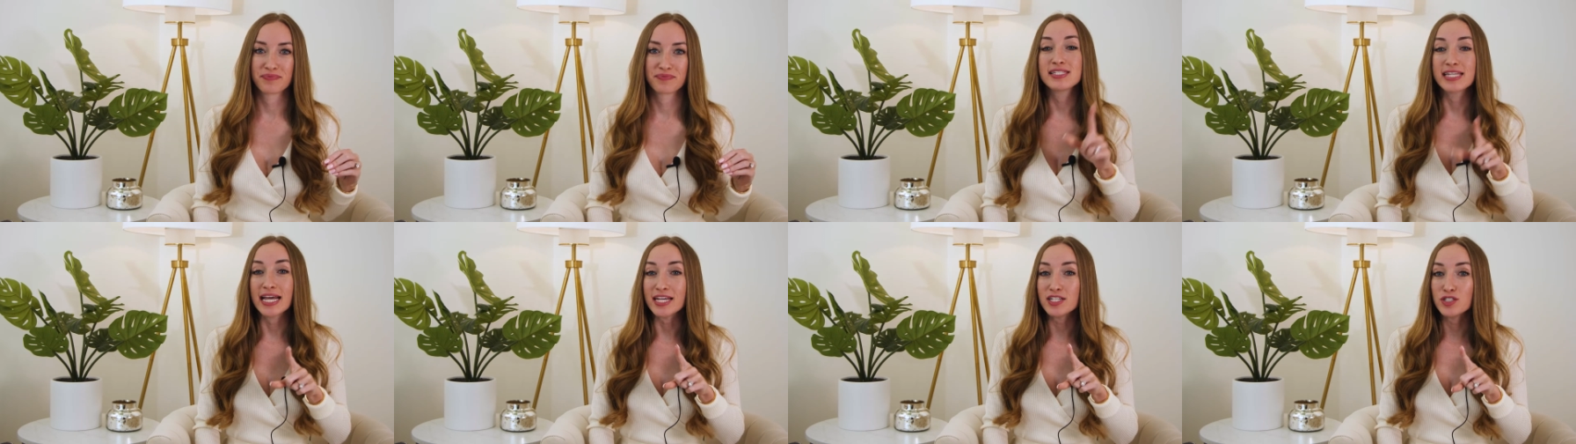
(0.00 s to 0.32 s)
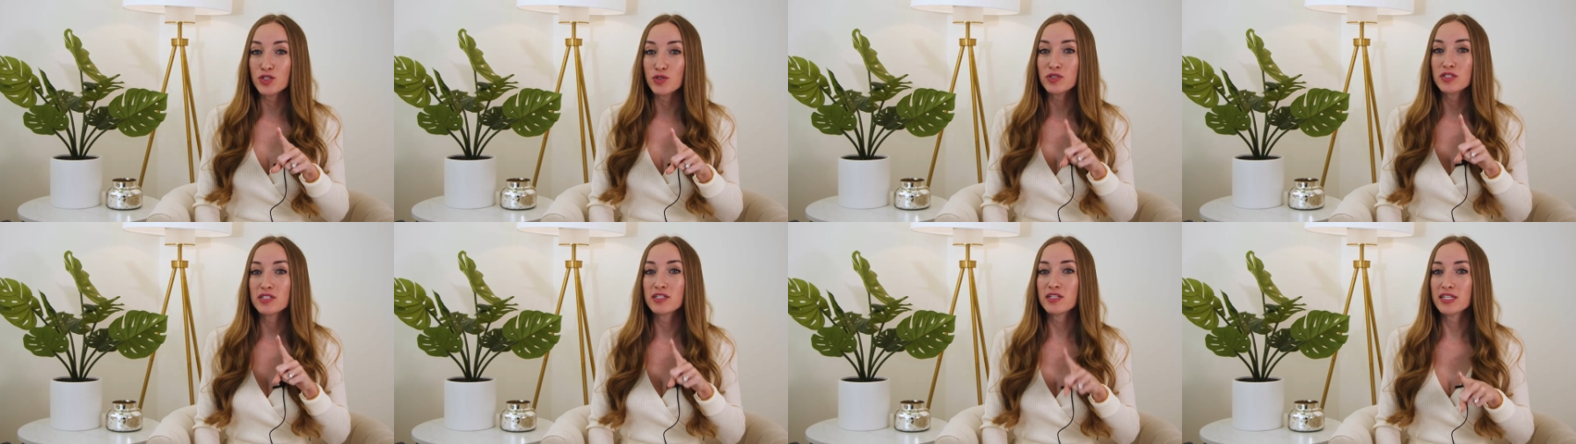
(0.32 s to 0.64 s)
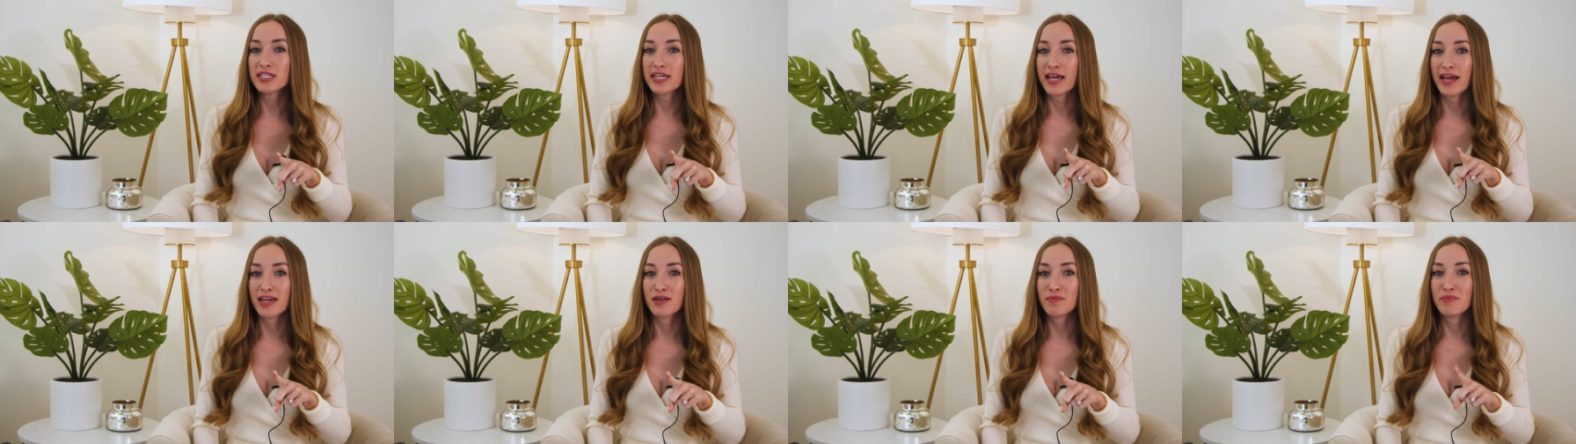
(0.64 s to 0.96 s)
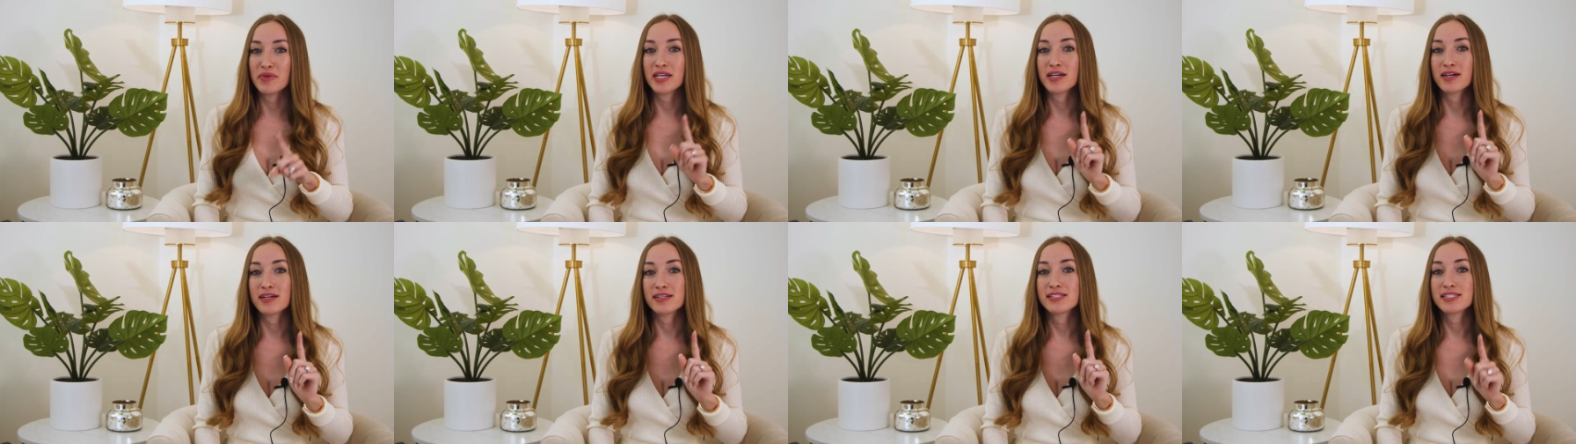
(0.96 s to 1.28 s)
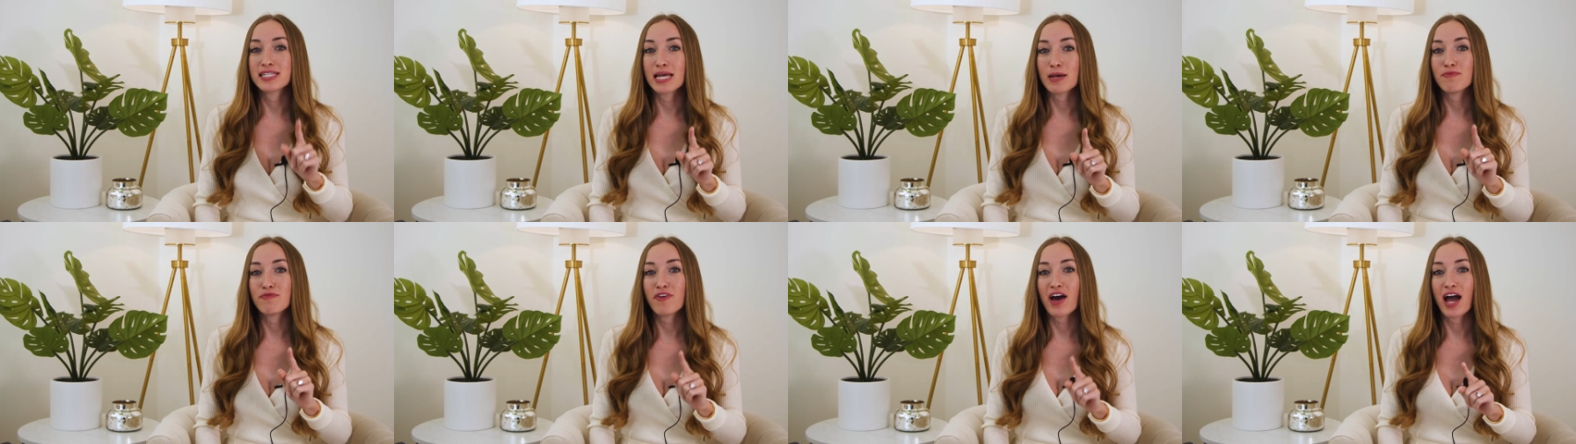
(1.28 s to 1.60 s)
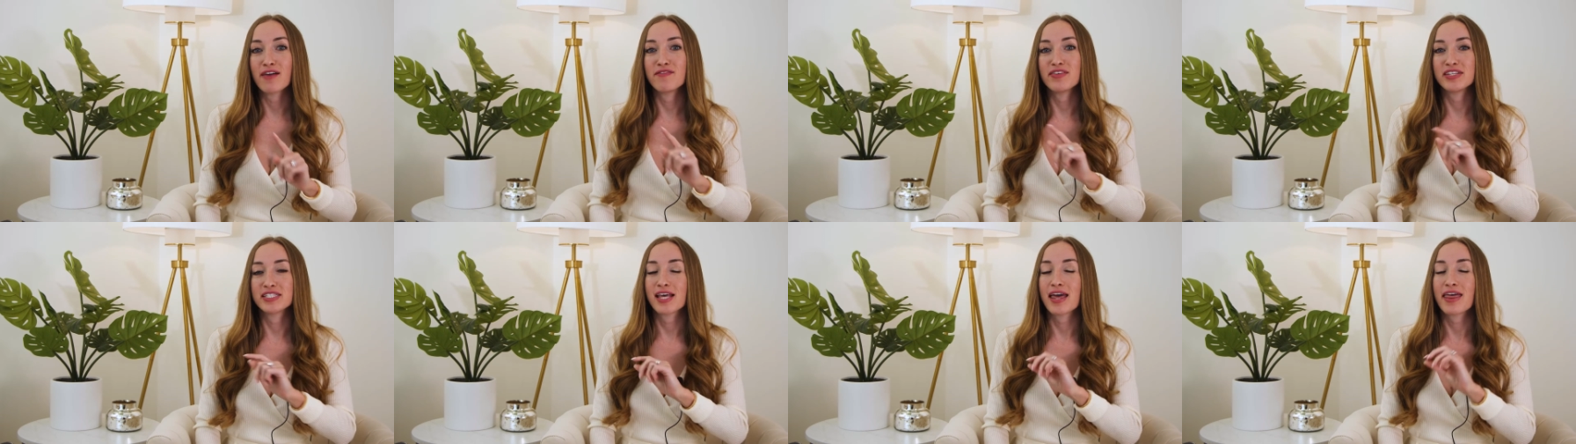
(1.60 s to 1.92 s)
Stay tuned until the end because step
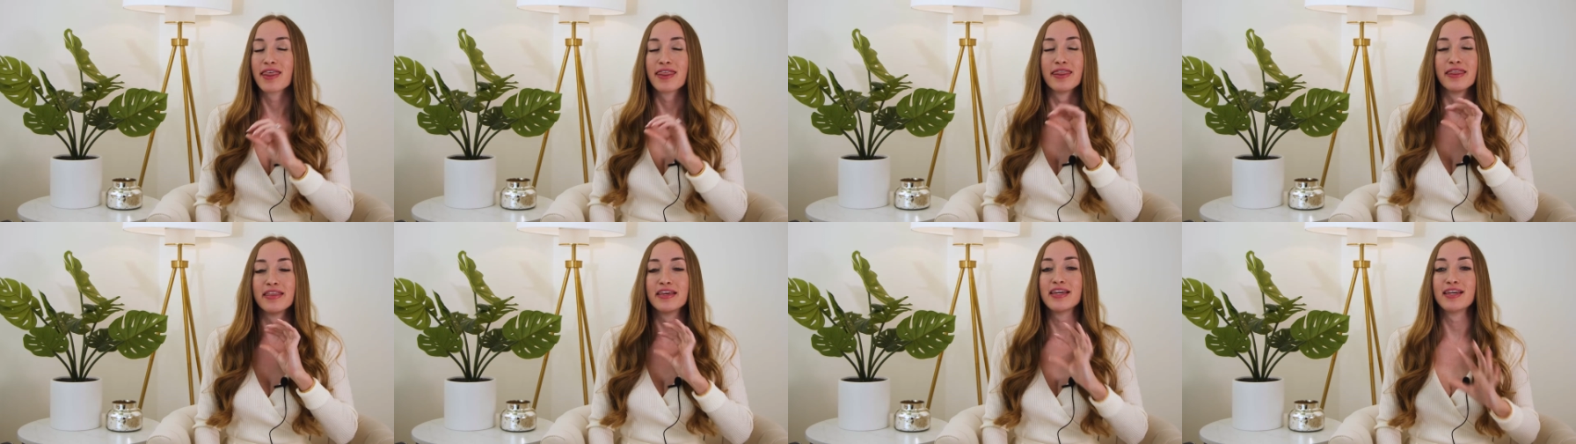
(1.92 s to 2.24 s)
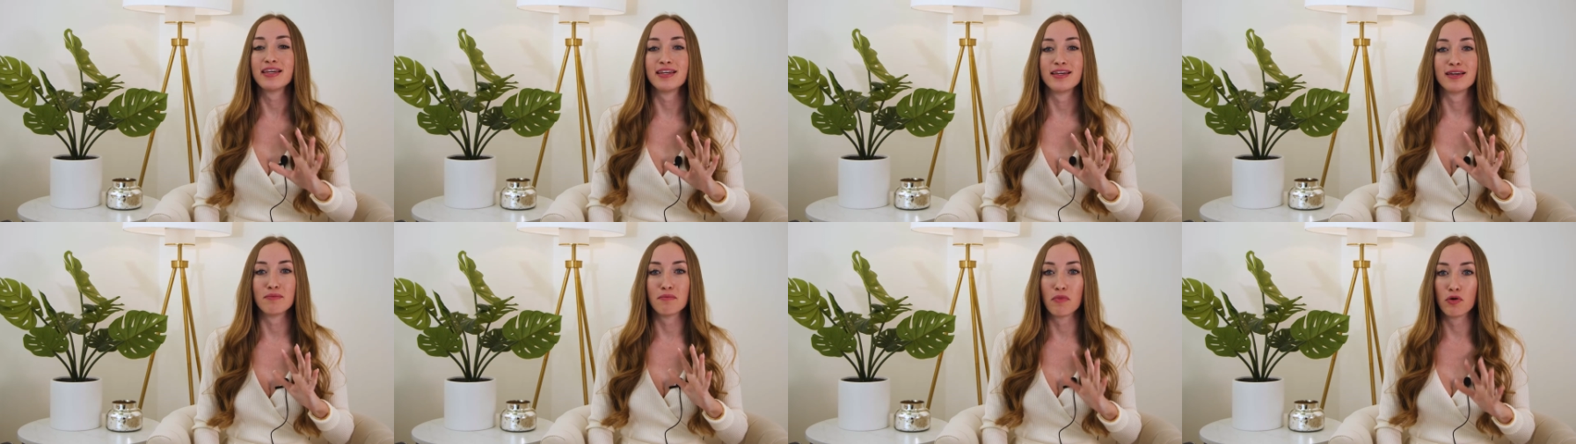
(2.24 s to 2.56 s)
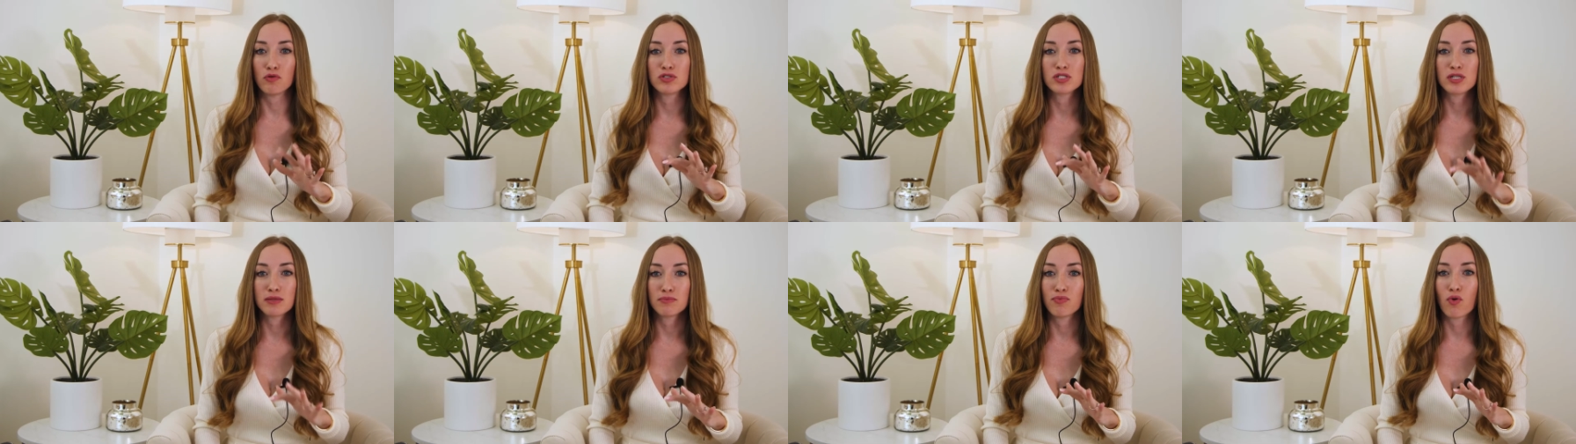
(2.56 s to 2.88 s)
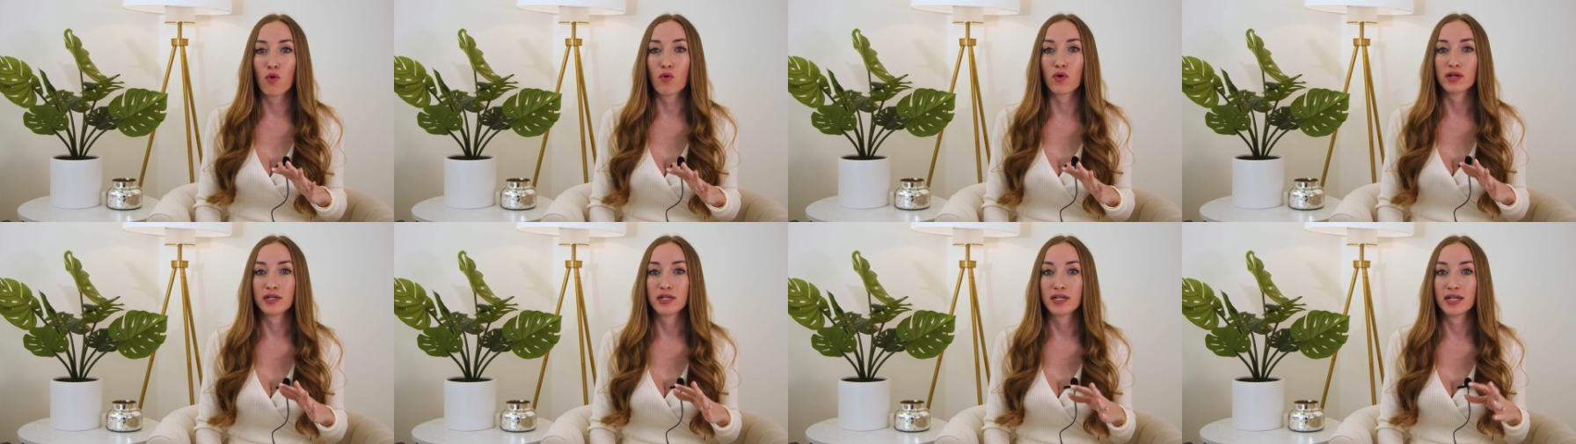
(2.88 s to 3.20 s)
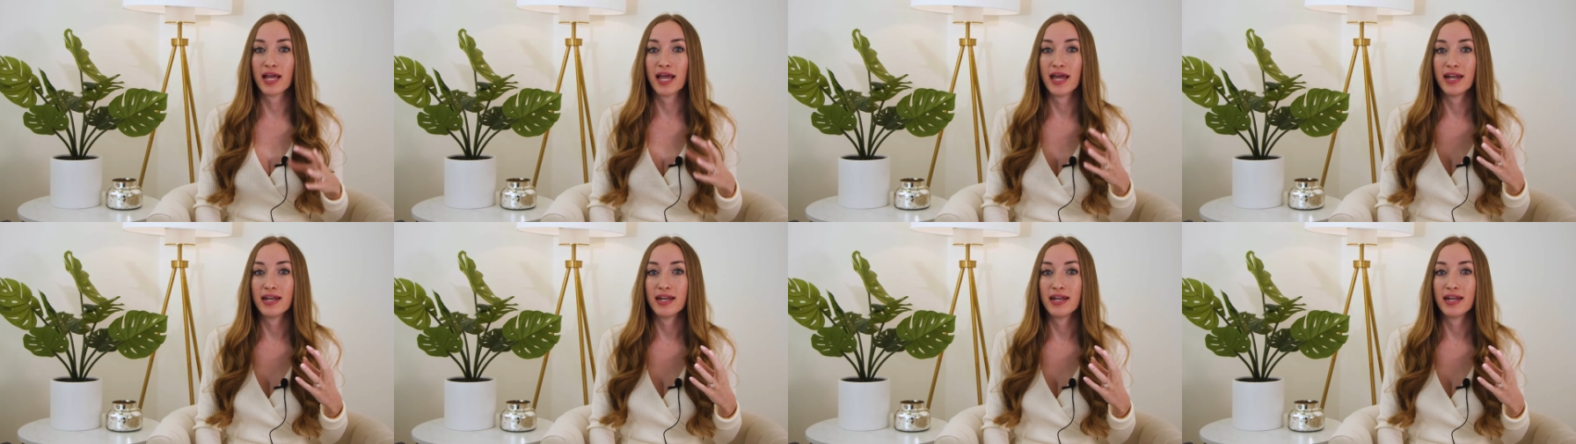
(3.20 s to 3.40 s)
five is the most important